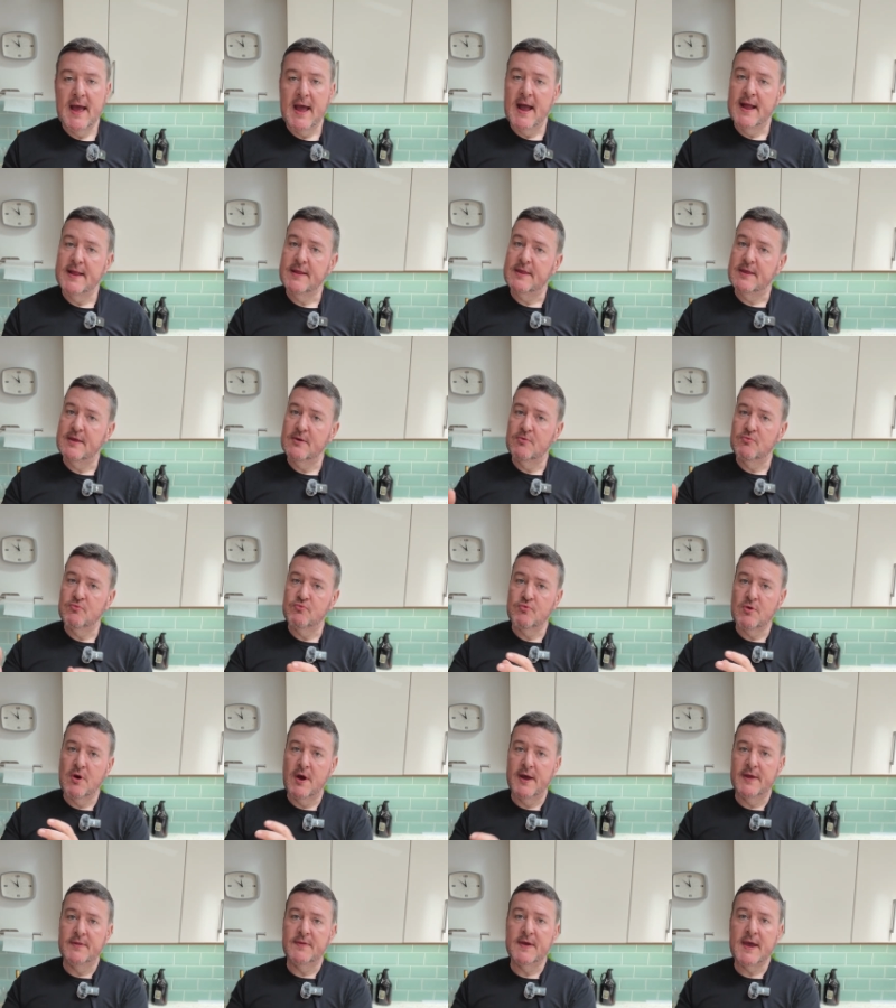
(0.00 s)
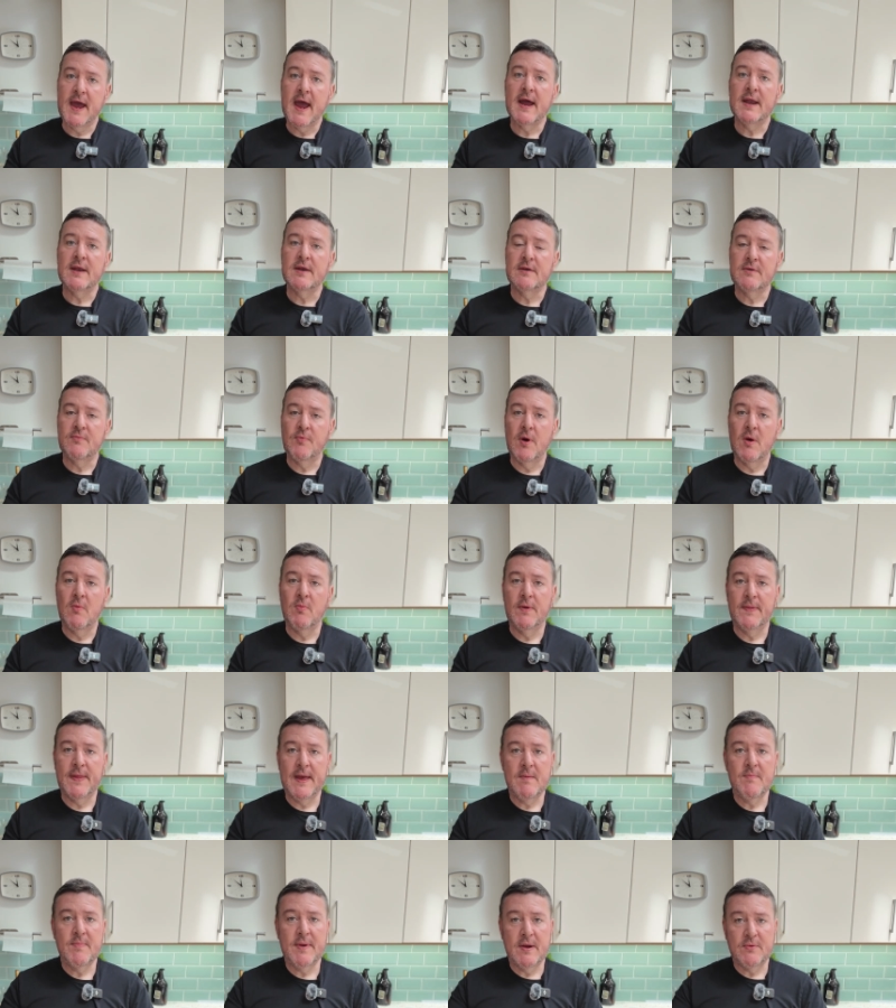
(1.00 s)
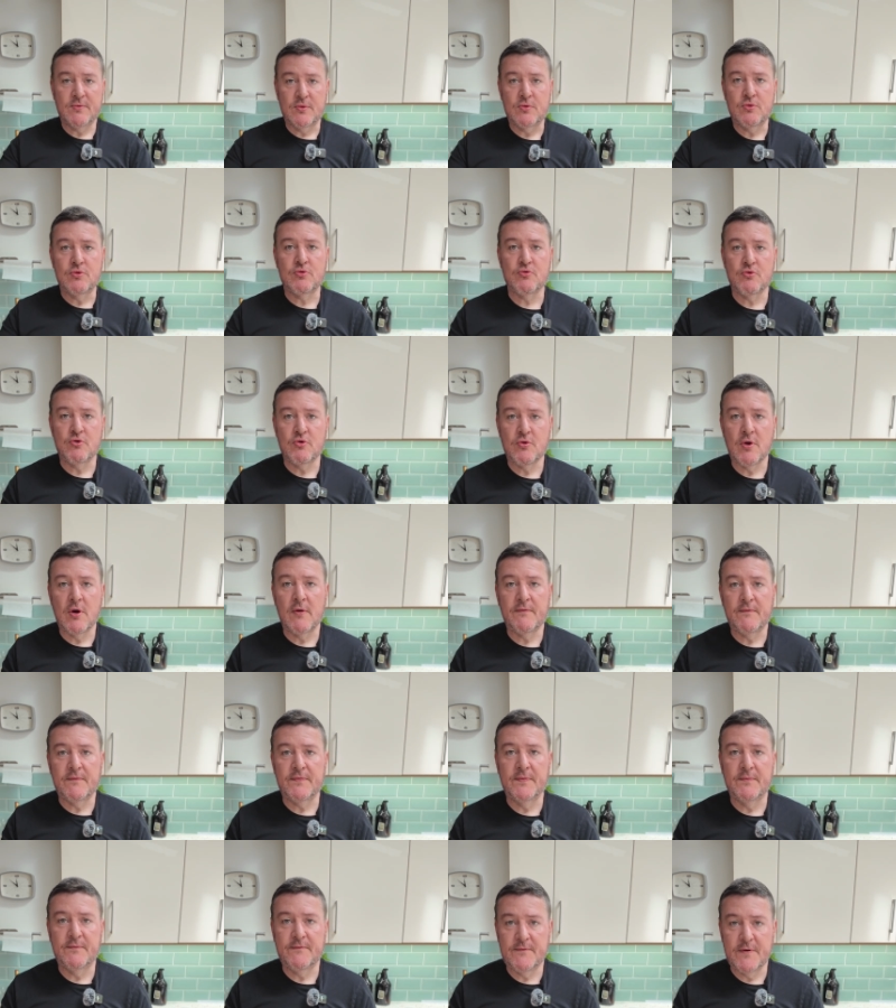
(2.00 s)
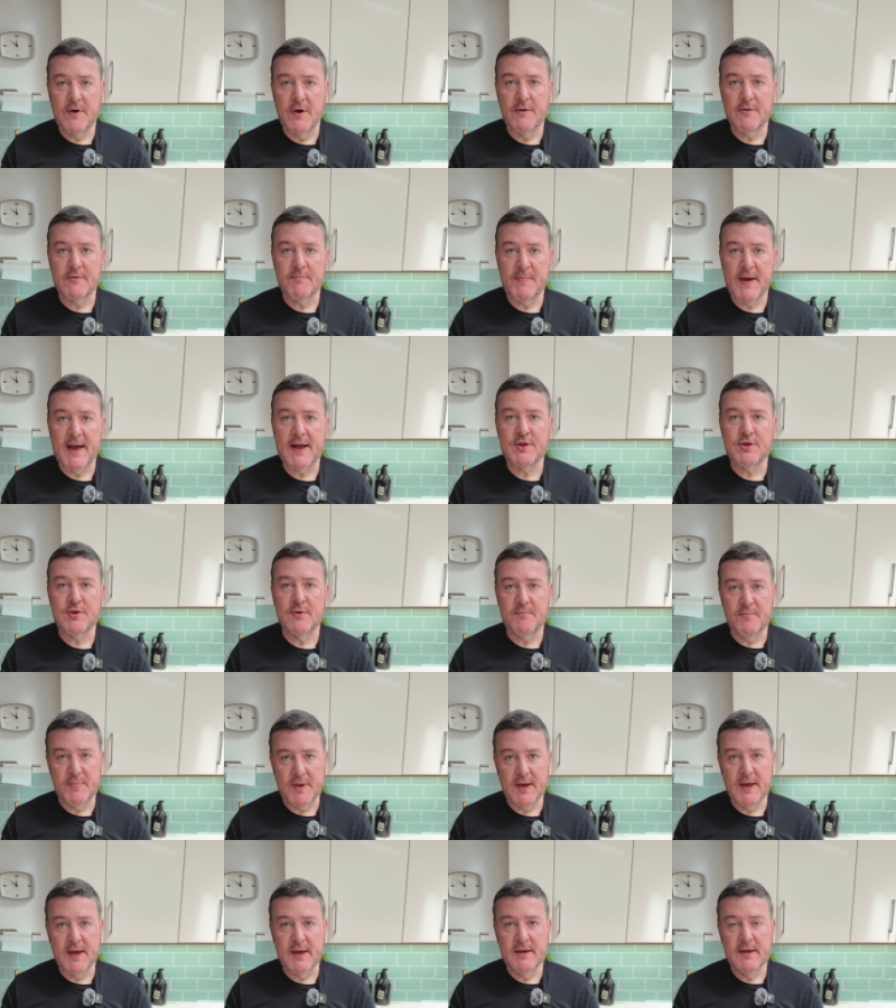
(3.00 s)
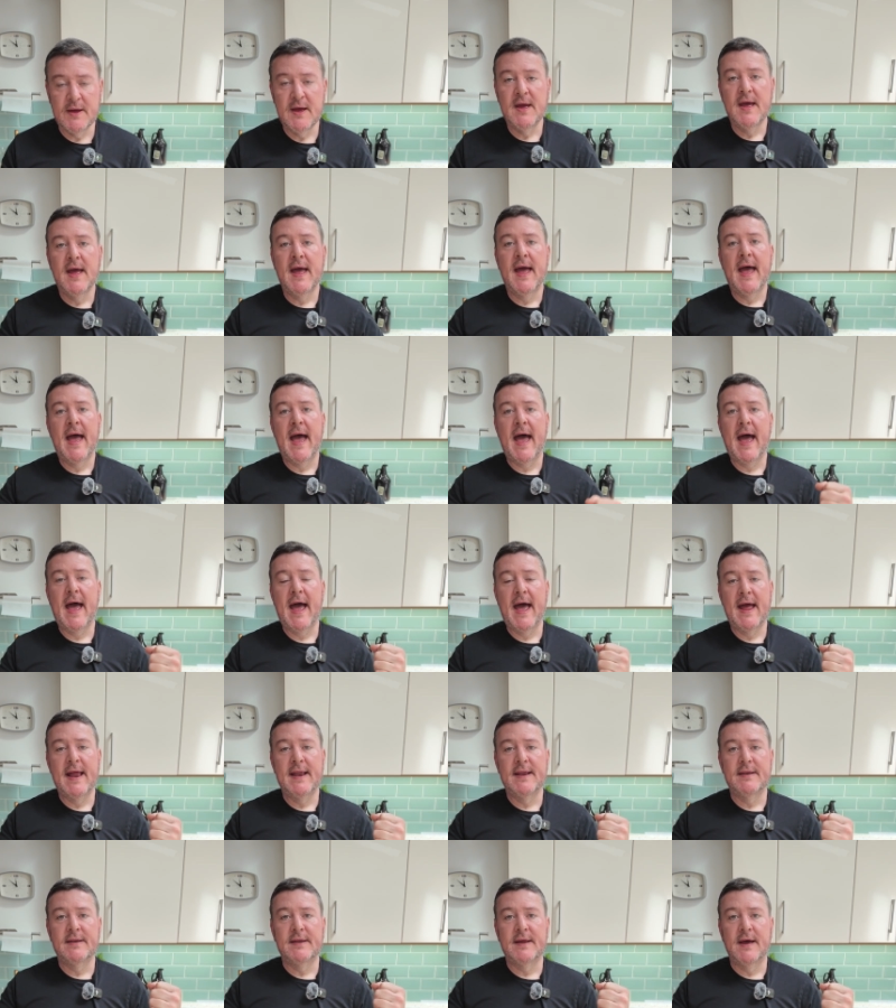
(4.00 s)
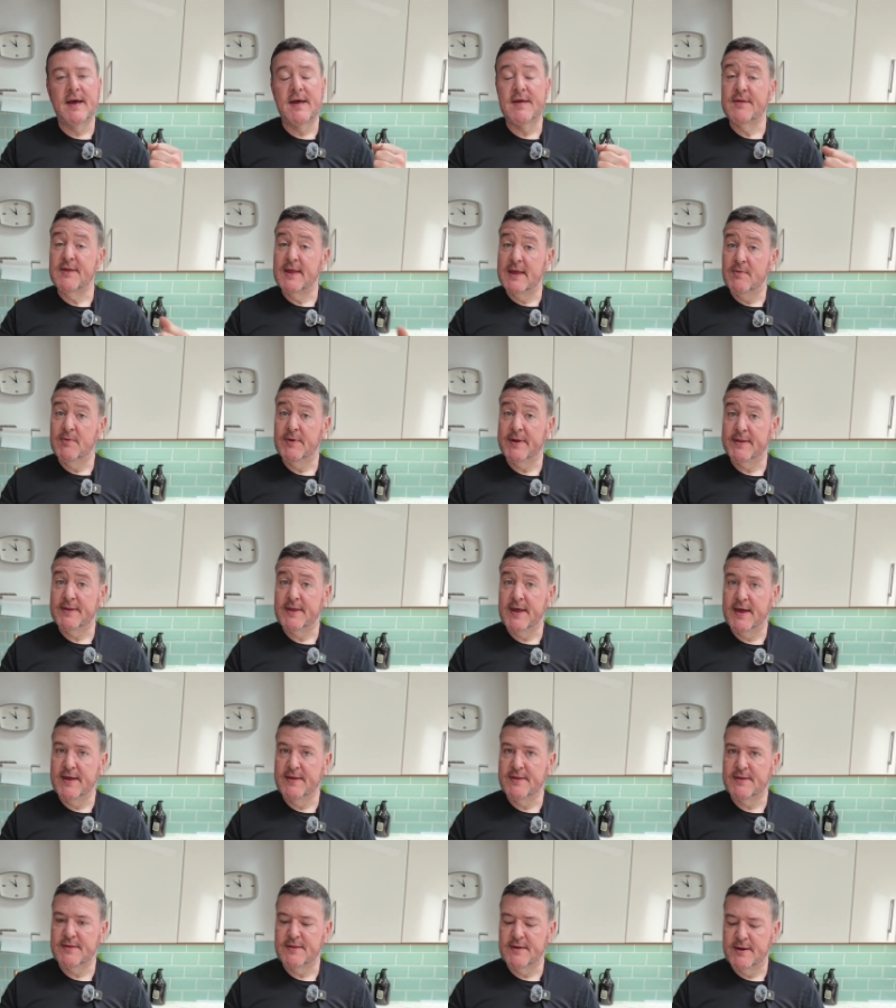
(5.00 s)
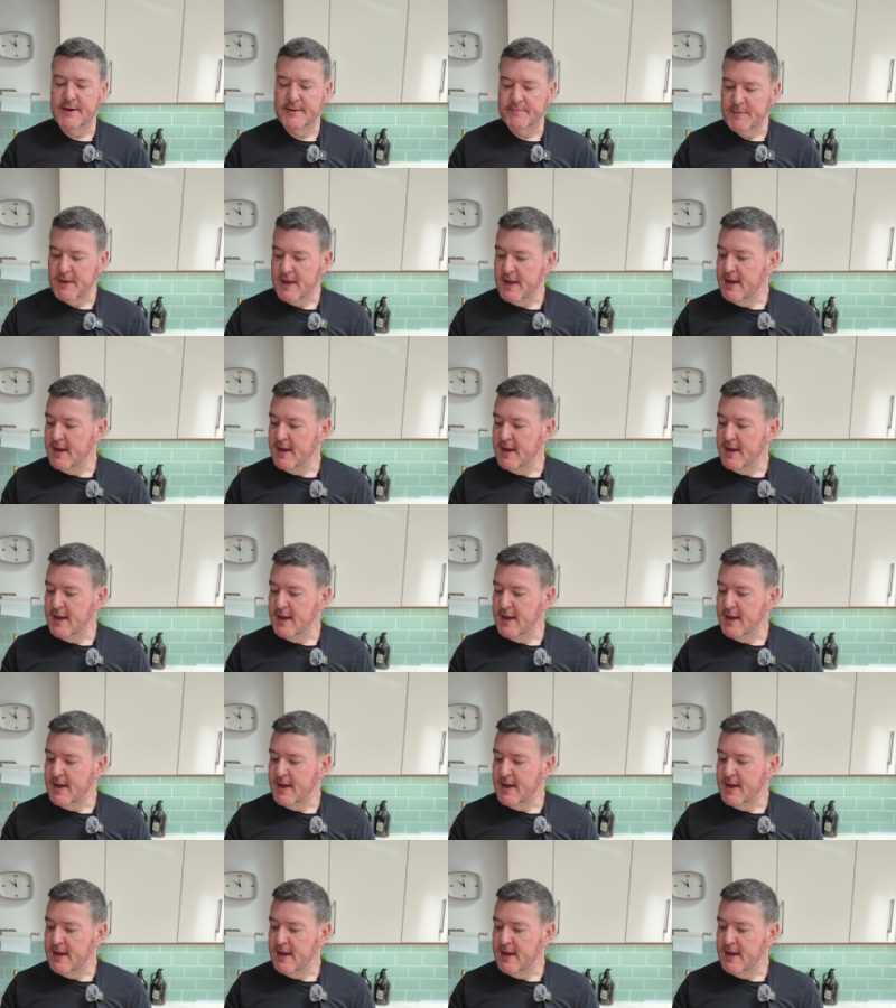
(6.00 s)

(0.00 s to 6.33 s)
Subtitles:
until right at the end, where we'll then be able to draw off the first batch of beer and see what it tastes like.